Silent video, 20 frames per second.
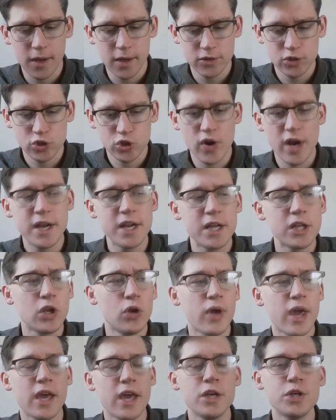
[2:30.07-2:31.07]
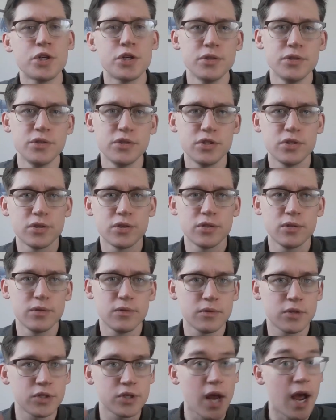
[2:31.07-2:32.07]
training locations,
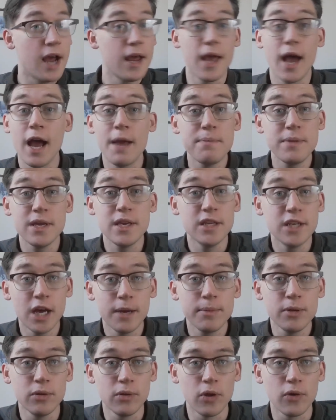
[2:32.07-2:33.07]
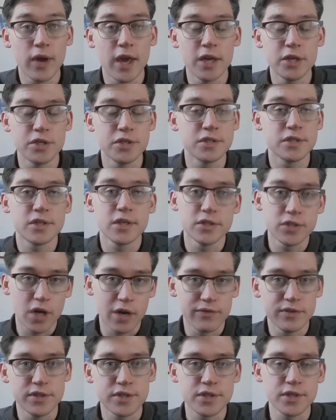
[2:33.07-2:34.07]
IBEW locations, because
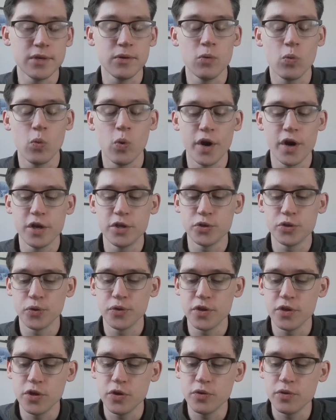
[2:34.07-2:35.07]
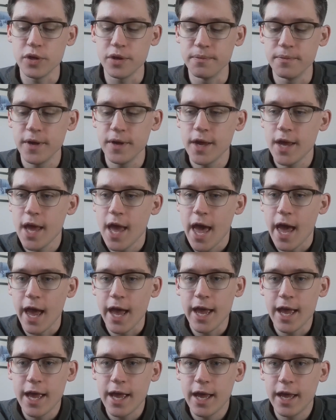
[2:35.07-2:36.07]
obviously wanted to join the union.
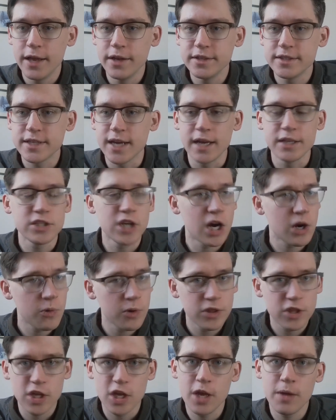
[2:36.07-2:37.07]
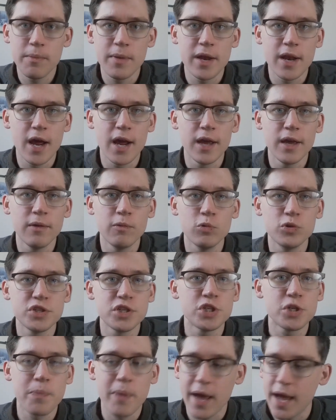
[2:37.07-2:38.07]
And I talked with them, and I was in
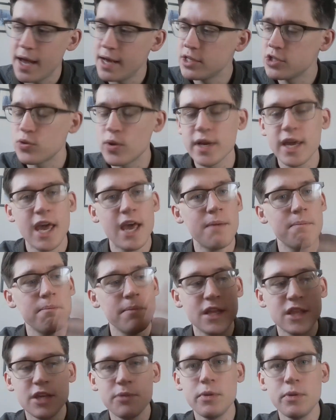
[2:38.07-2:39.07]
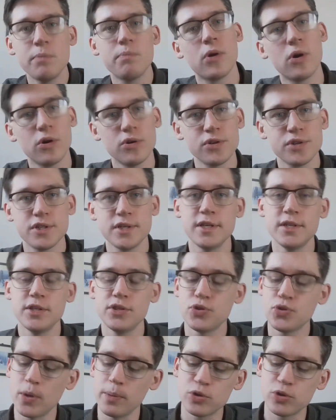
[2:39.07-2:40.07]
Japan, so I can't meet them in person.
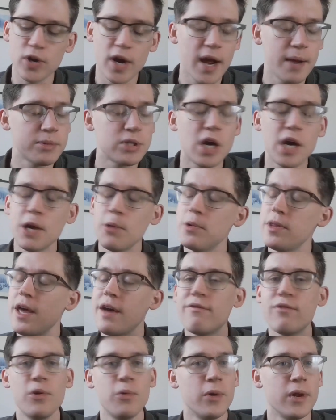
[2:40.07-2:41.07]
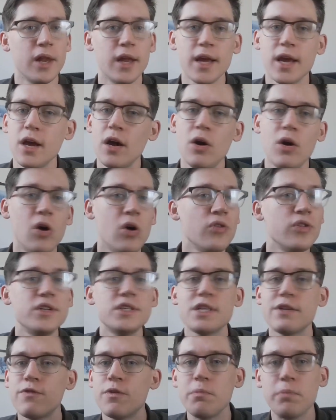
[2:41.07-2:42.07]
So I'm talking with everyone, like all these
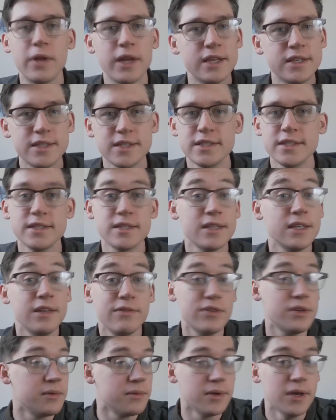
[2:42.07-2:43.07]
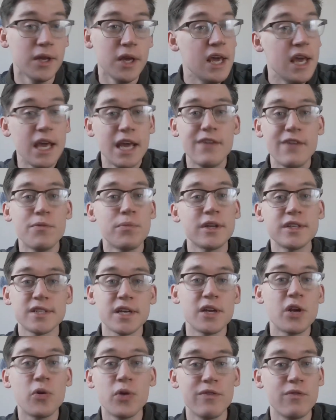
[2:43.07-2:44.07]
different places, even places I
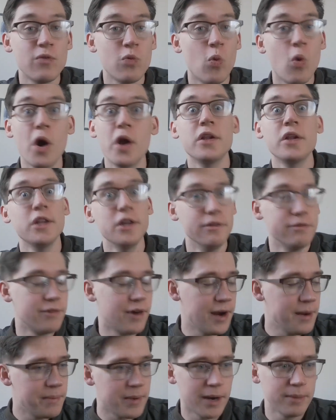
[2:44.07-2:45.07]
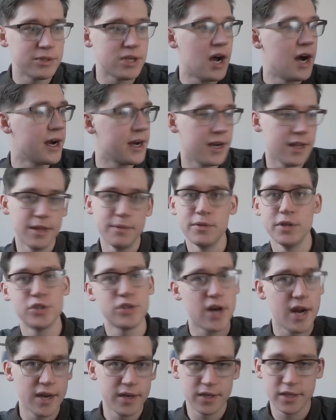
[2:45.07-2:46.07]
don't even want to live, right? But I'm talking to them to
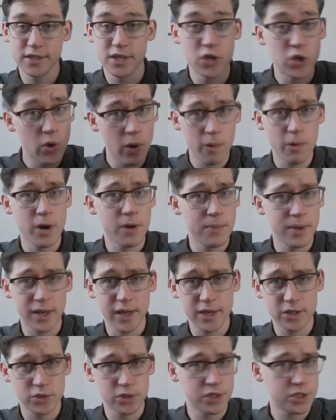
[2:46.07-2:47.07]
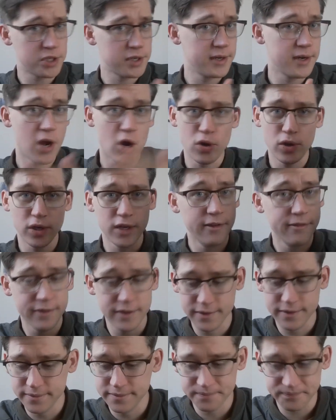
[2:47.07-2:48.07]
try, because I knew I wanted to be an electrician. I'll live
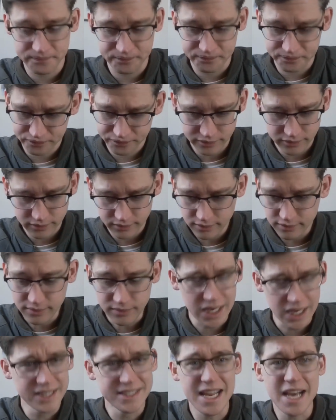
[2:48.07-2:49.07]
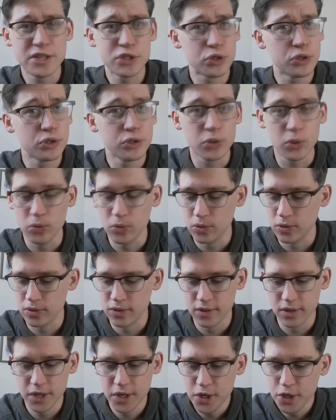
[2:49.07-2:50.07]
in a desert,
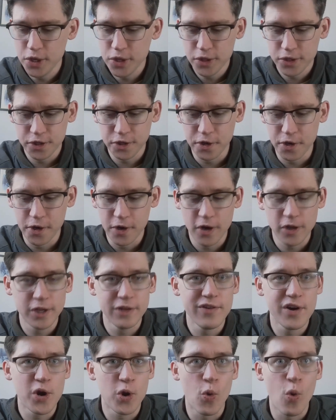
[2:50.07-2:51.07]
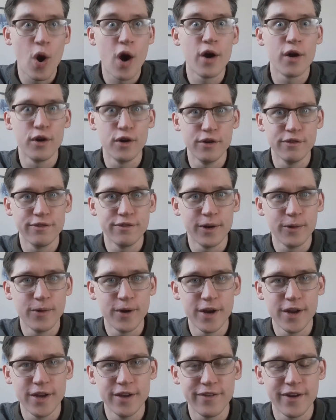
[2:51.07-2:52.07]
or I'll live underwater if
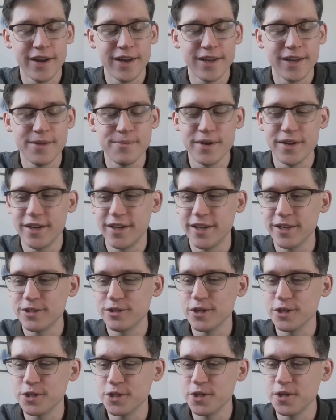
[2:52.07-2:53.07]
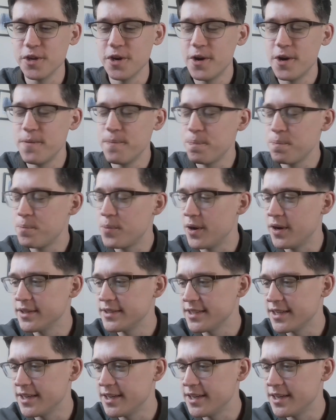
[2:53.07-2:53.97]
I can be an electrician, But